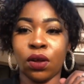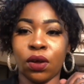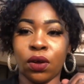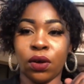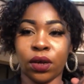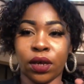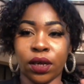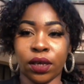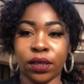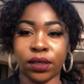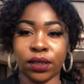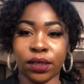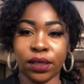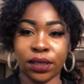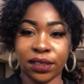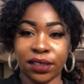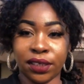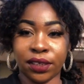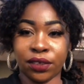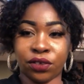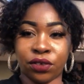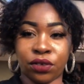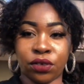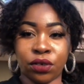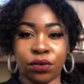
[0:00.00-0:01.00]
Okay, this
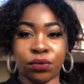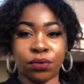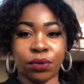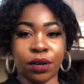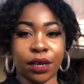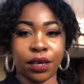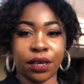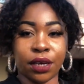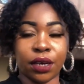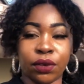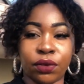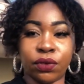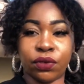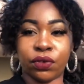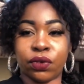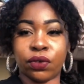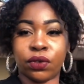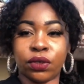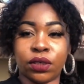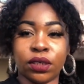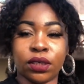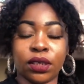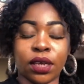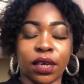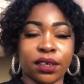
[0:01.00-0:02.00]
is done right now. So
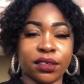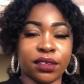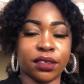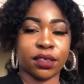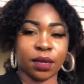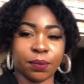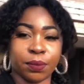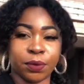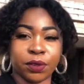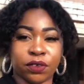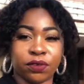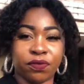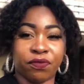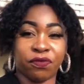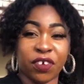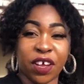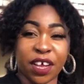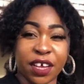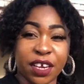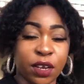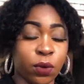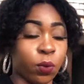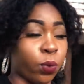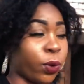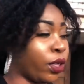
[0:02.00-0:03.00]
the next step is to
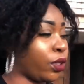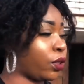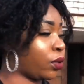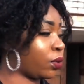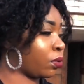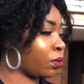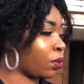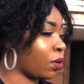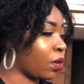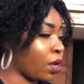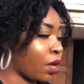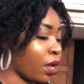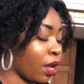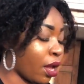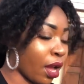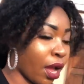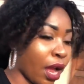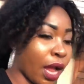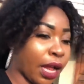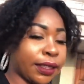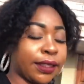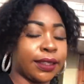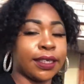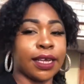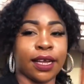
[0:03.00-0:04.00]
find a way to
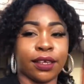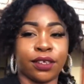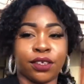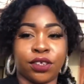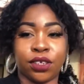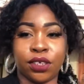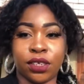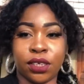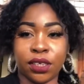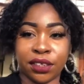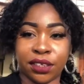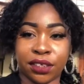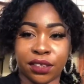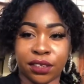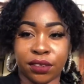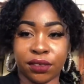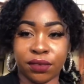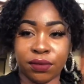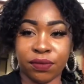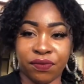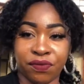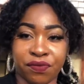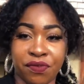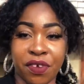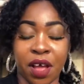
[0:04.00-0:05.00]
attach this
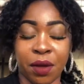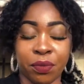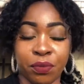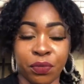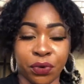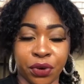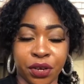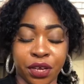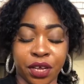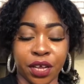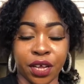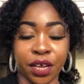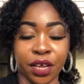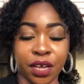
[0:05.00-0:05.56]
fabric